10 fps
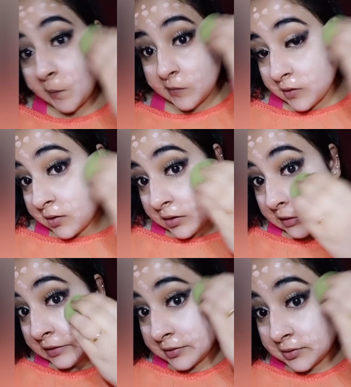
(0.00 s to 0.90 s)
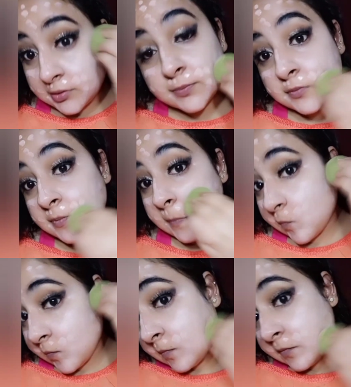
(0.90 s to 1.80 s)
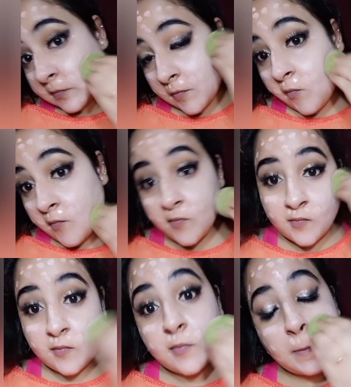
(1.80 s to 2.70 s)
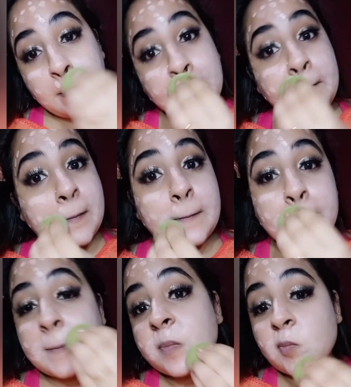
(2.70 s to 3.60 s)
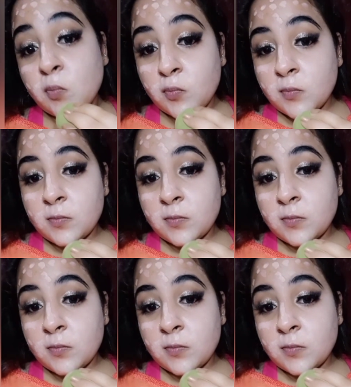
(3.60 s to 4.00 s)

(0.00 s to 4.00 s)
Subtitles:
with the help of a beauty blender. The beauty blender that I am